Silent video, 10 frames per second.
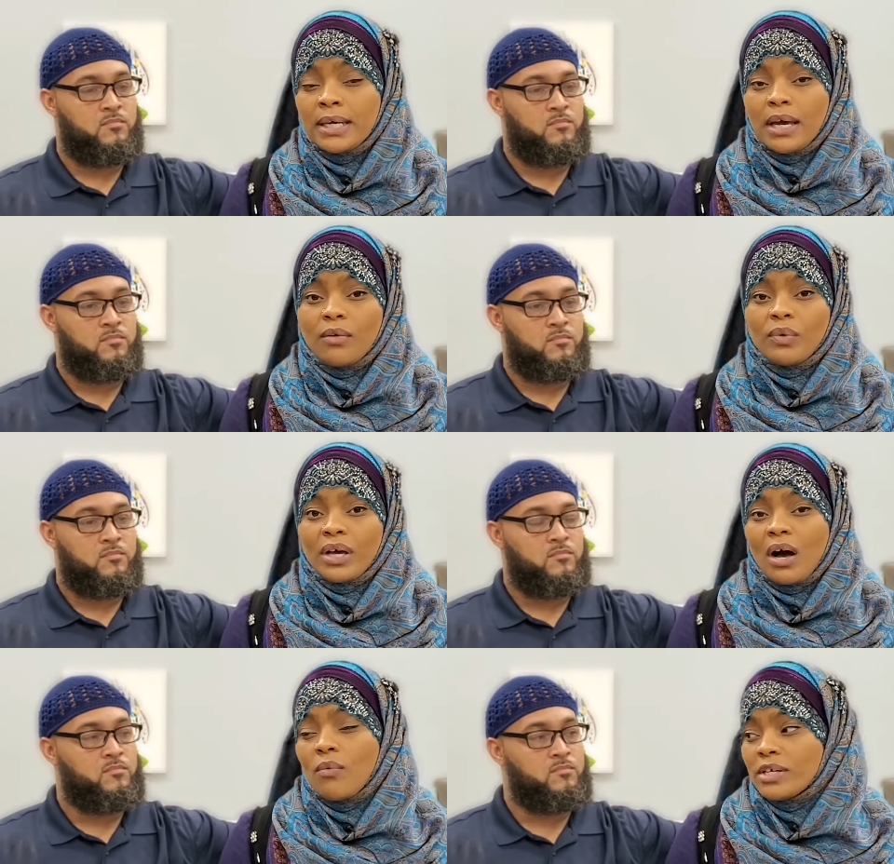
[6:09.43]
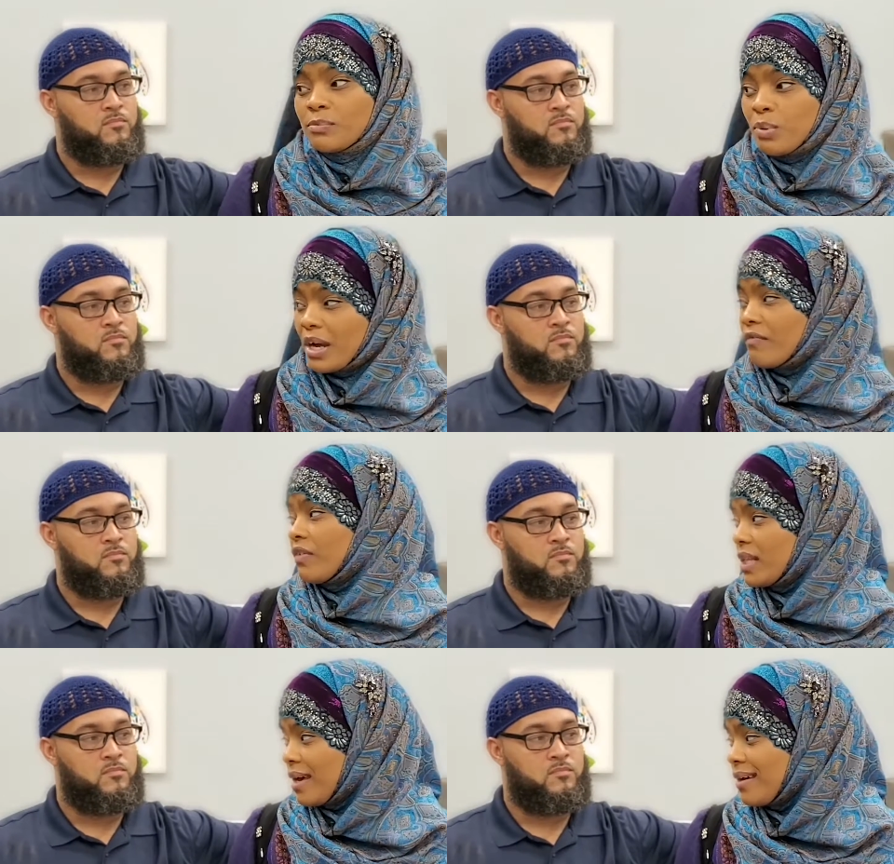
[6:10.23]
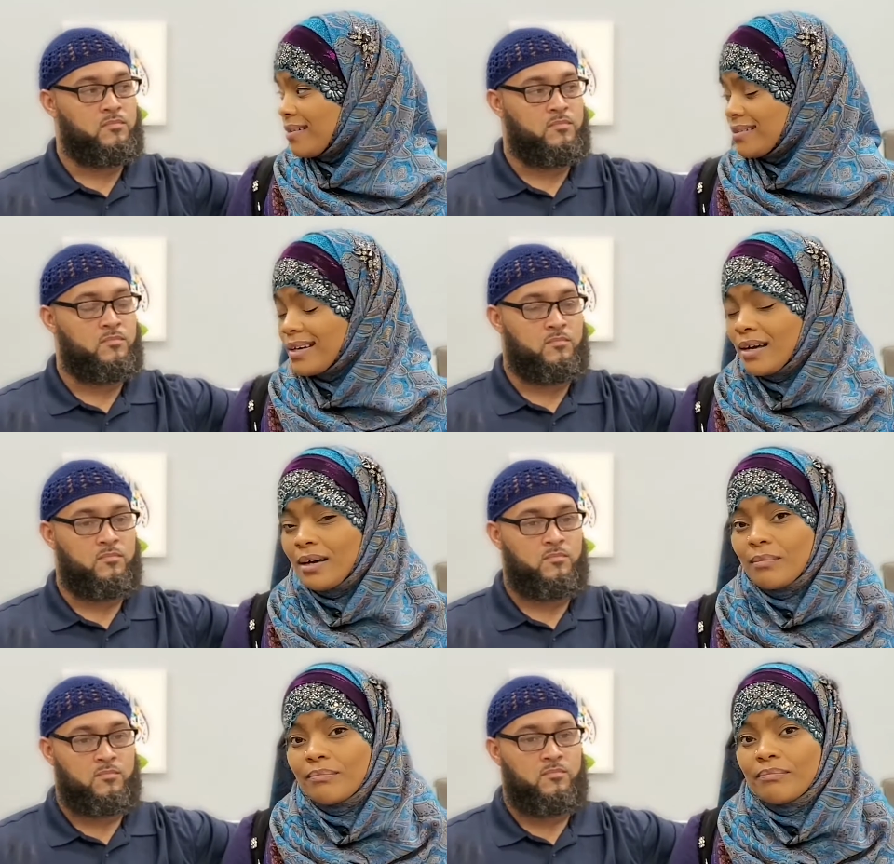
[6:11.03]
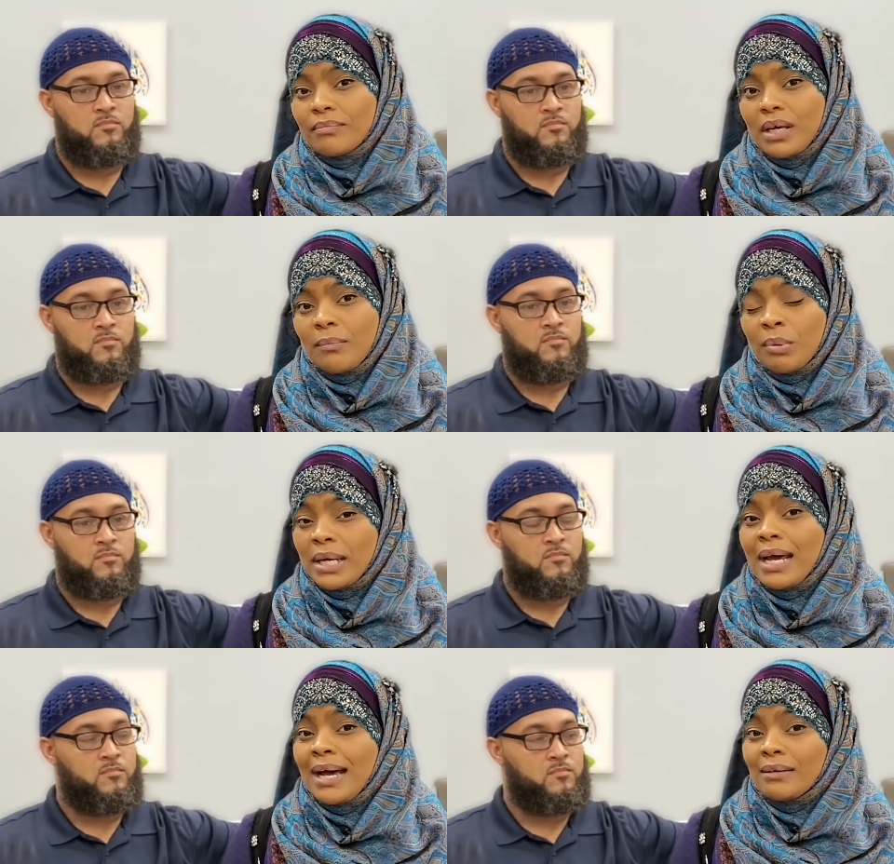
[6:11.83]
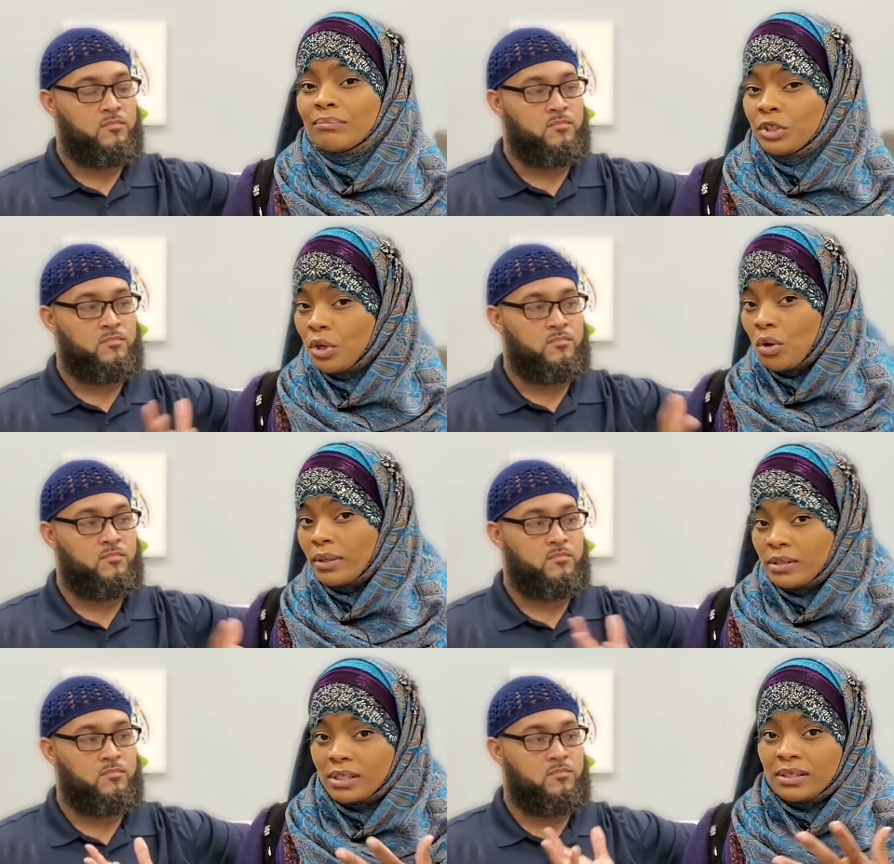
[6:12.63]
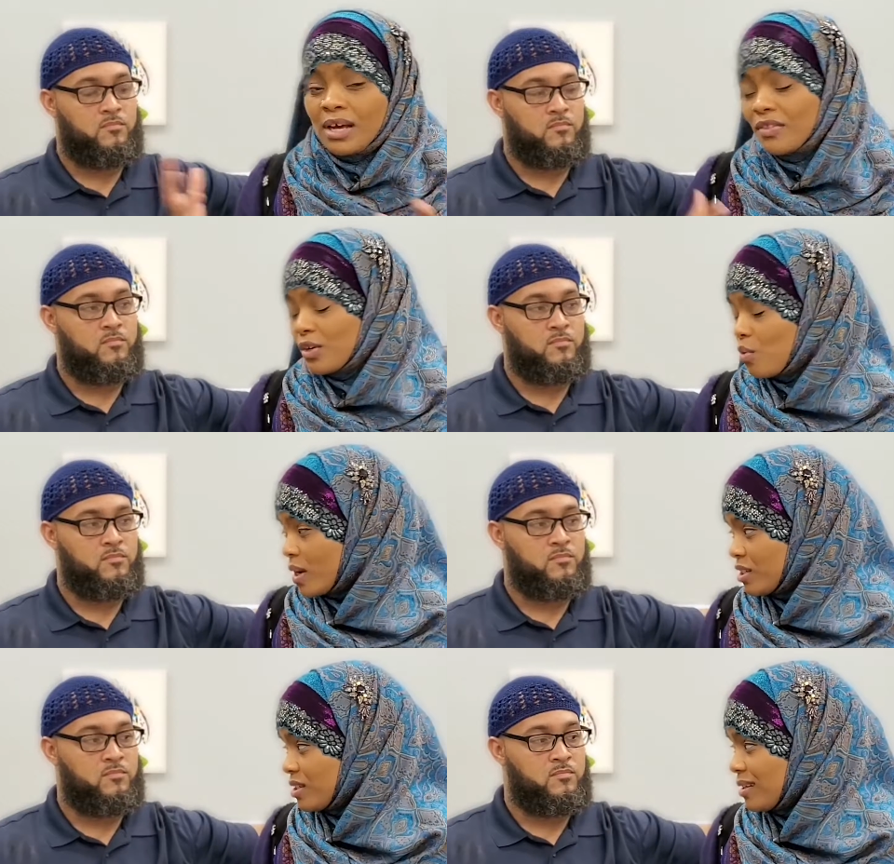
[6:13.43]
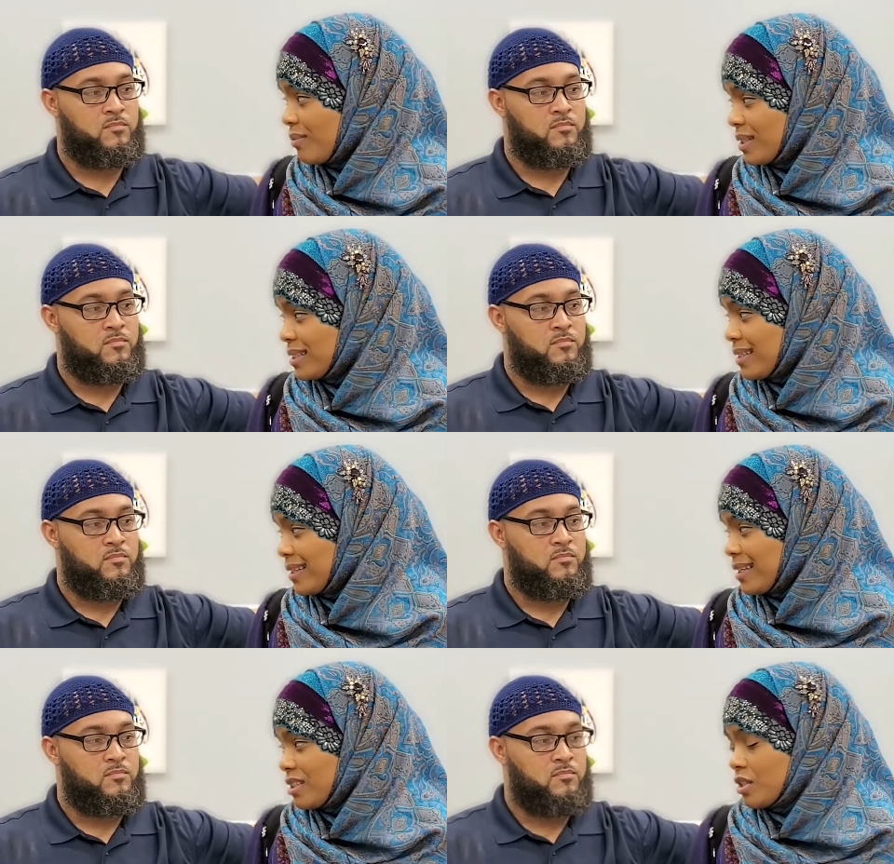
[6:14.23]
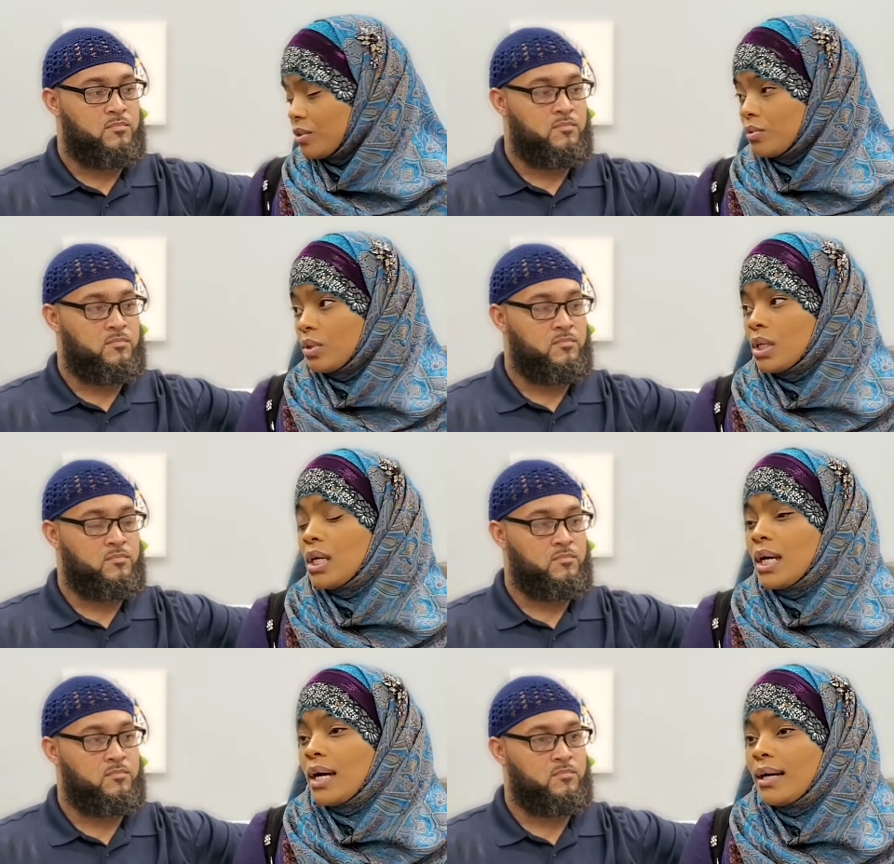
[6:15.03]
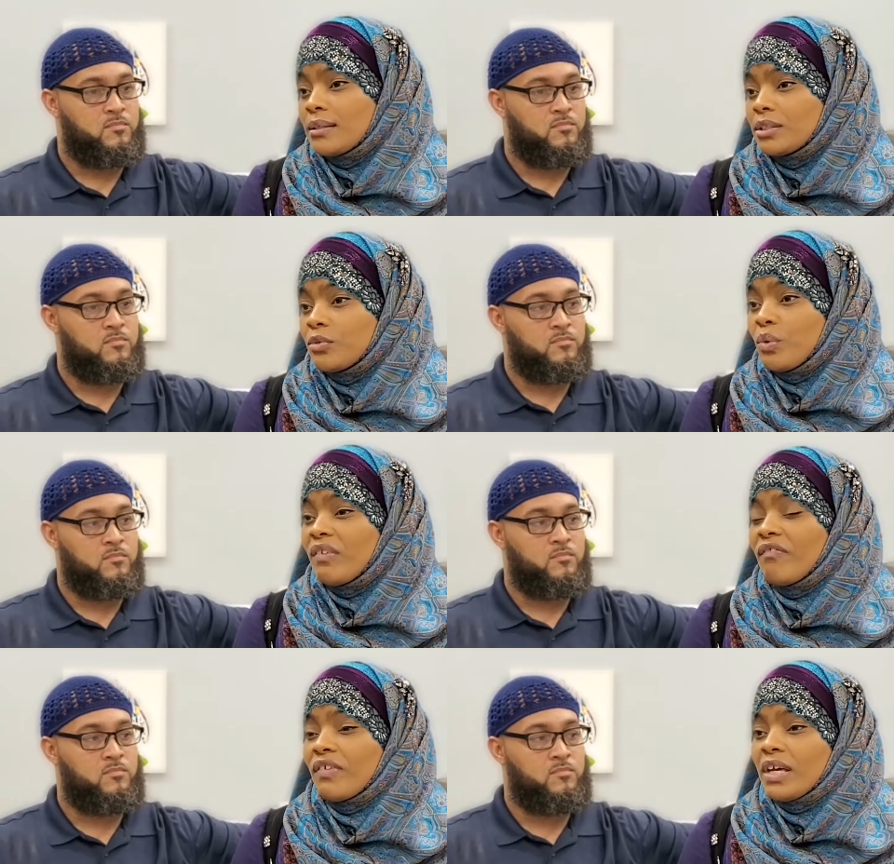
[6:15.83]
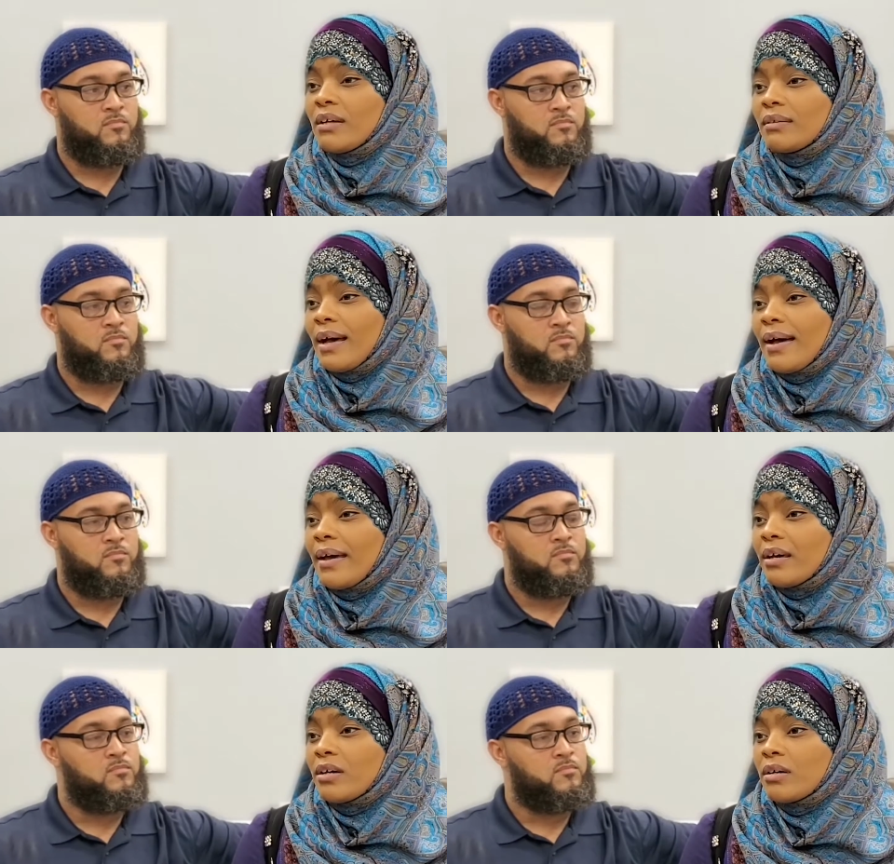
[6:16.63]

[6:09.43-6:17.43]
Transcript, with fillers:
Speaker 1: And we always pray for that. Um, but I, you know, there's another question that we did get to. Uh, do we feel like,